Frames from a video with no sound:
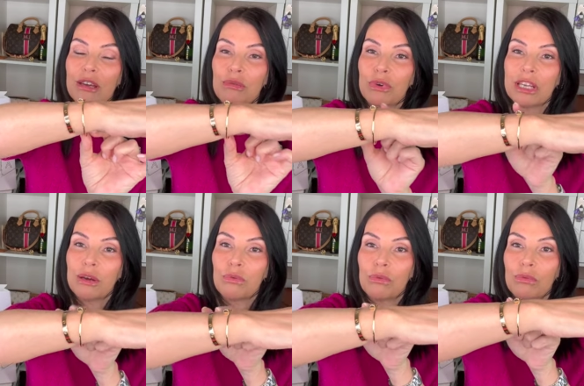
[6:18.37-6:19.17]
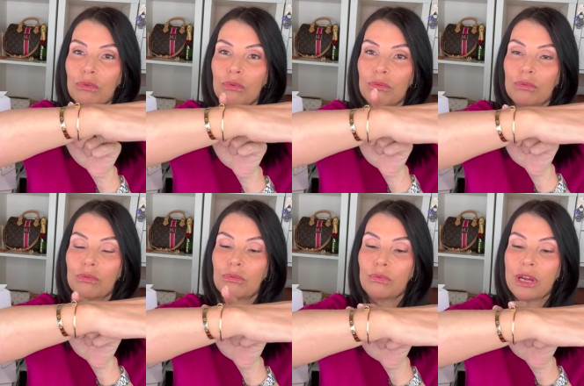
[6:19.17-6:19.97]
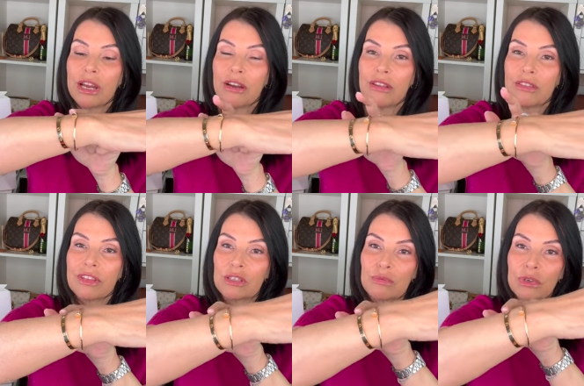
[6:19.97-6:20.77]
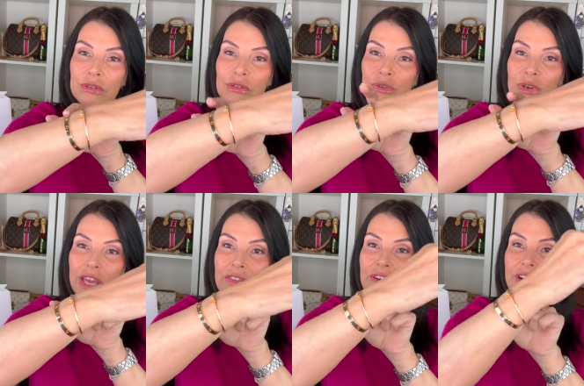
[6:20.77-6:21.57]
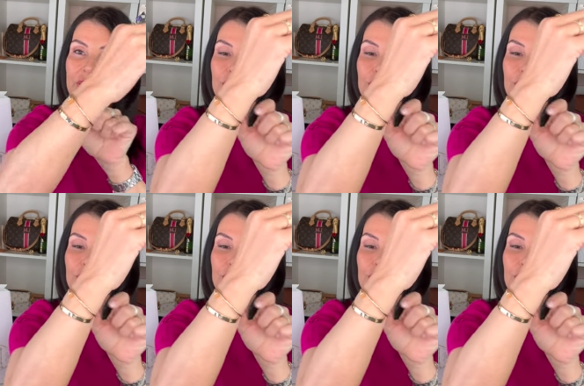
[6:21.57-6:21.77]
When I wear this one together,